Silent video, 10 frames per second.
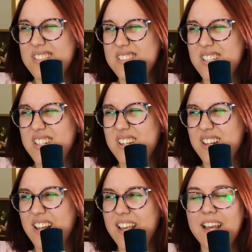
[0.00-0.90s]
is
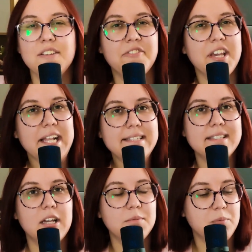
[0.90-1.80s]
there, like, anything
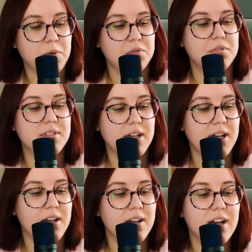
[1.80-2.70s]
else I am supposed to
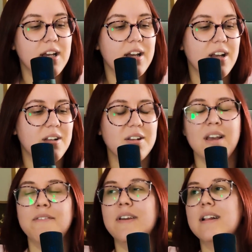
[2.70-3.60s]
say? I
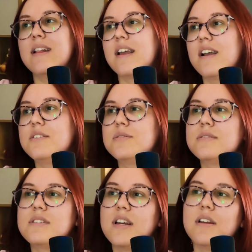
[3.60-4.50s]
think, like, I
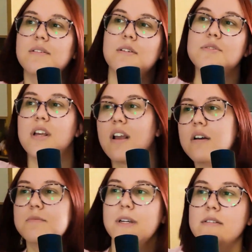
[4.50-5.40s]
should say, you know,
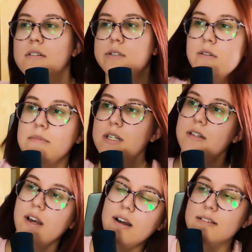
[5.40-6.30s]
check out my social
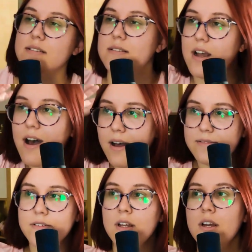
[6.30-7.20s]
media and
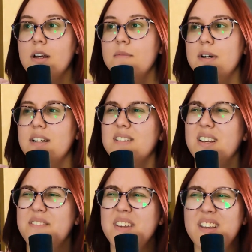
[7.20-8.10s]
stuff, but
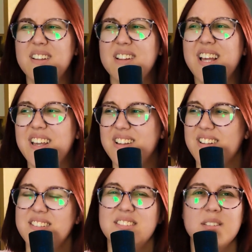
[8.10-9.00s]
I think, like,
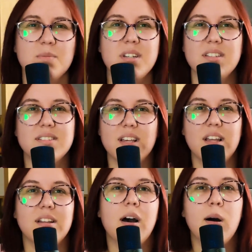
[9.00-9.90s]
at this point it's
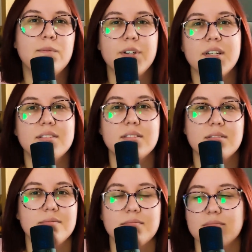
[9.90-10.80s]
kinda
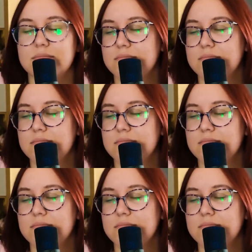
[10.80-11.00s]
obvious